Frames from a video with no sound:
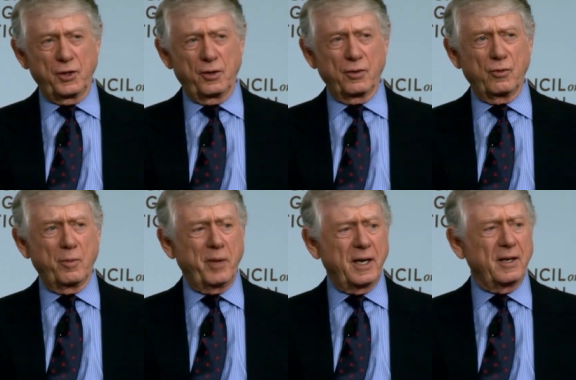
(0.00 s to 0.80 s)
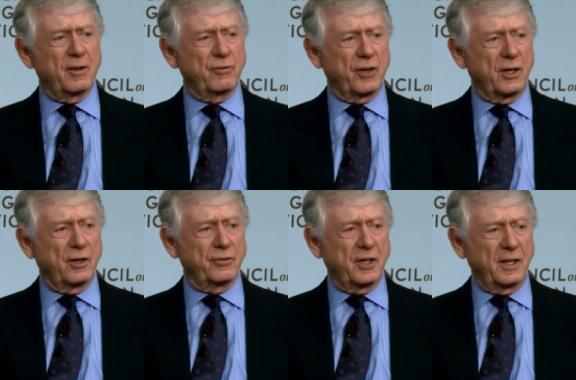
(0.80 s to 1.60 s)
You can remain
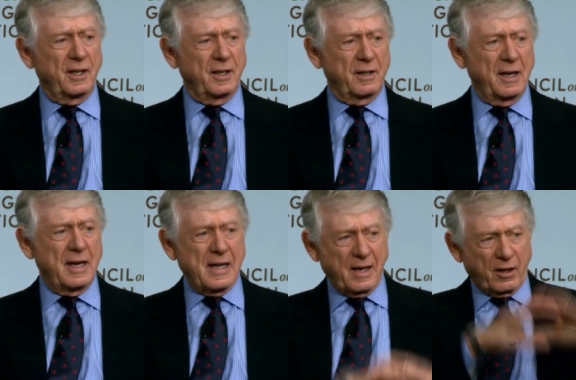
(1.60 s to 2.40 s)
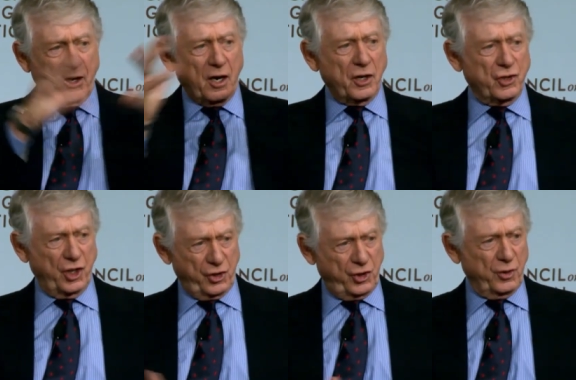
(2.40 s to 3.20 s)
involved in large
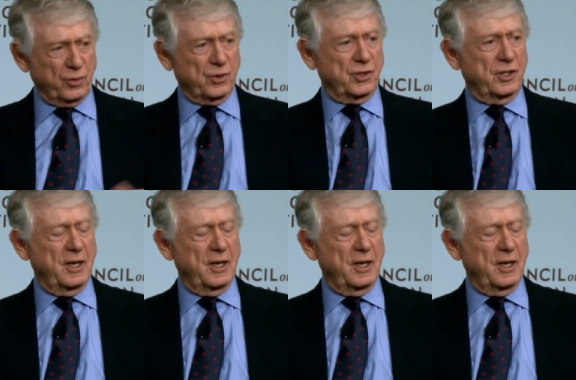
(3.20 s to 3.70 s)
issues.